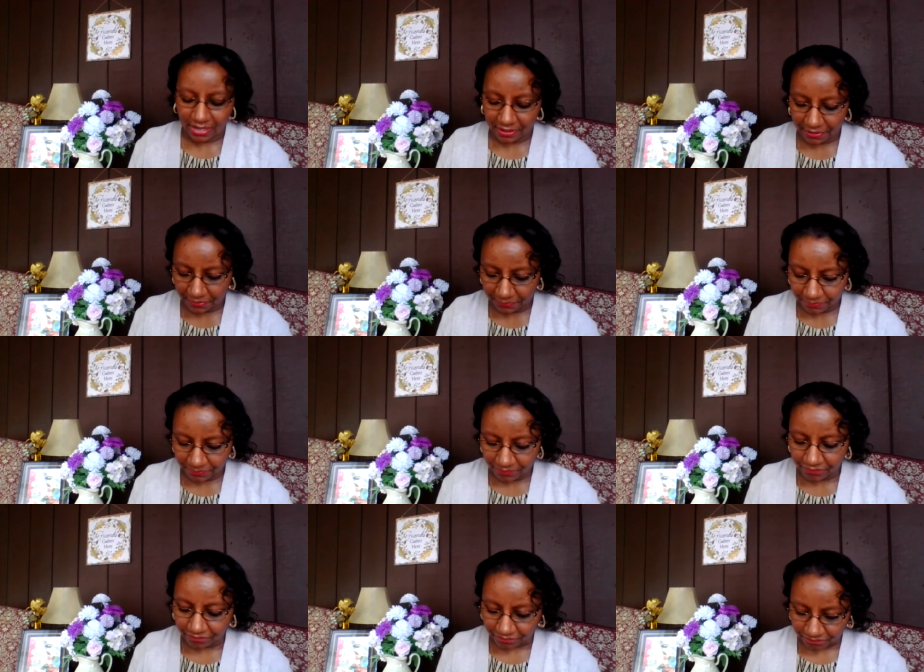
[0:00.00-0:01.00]
Um,
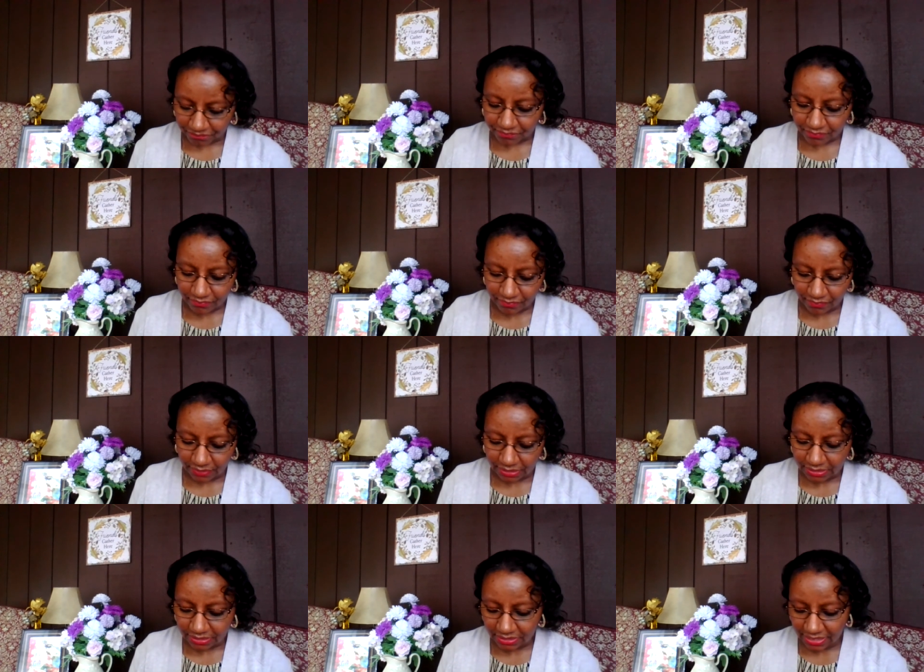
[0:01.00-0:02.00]

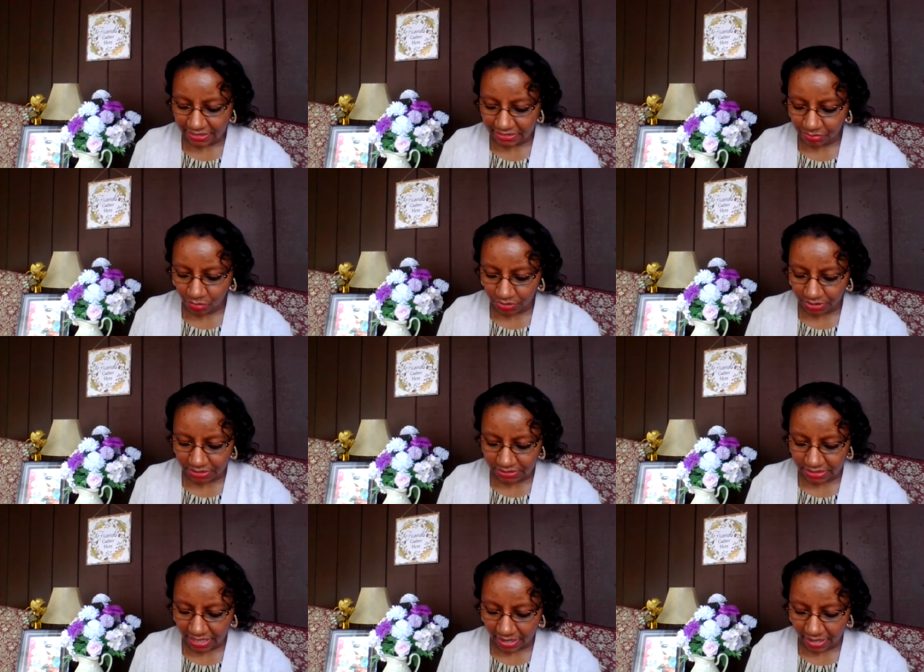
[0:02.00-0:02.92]
the next point is